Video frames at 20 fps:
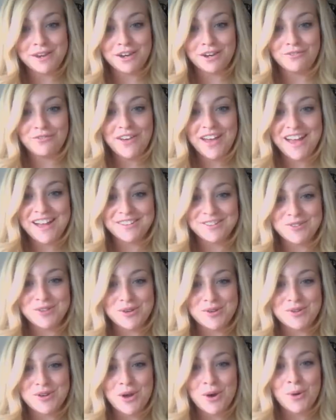in advance
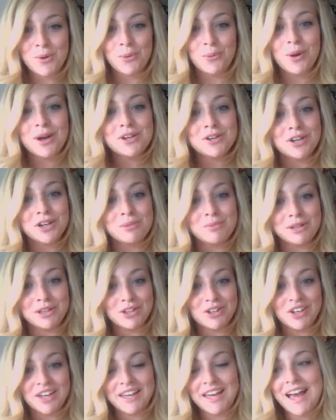so you know what you're going to
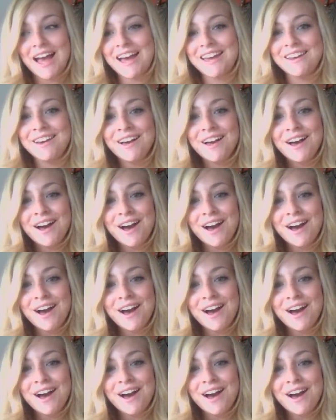be looking at.